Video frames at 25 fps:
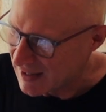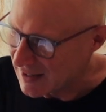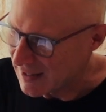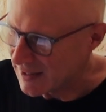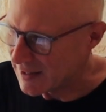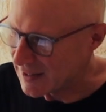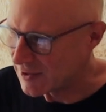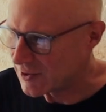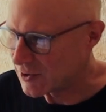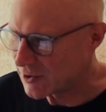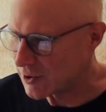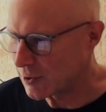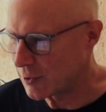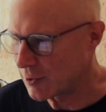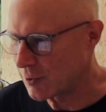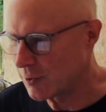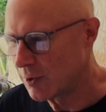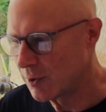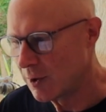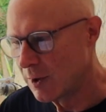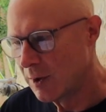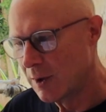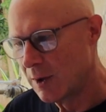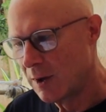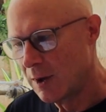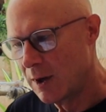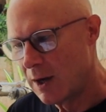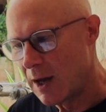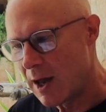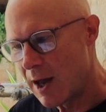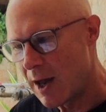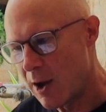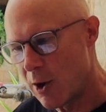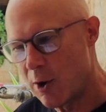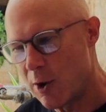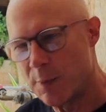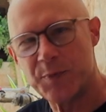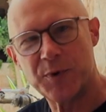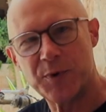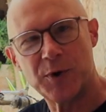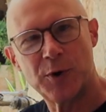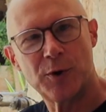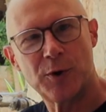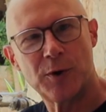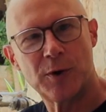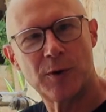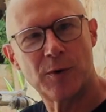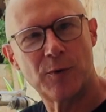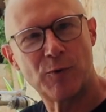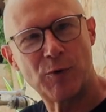is to help
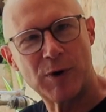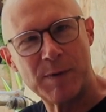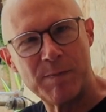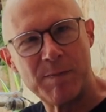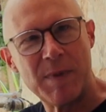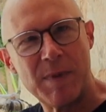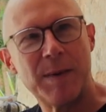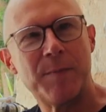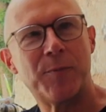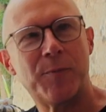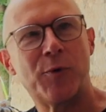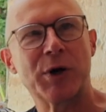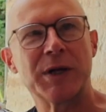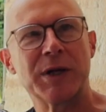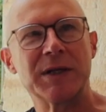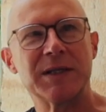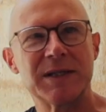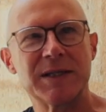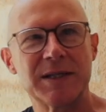your remembering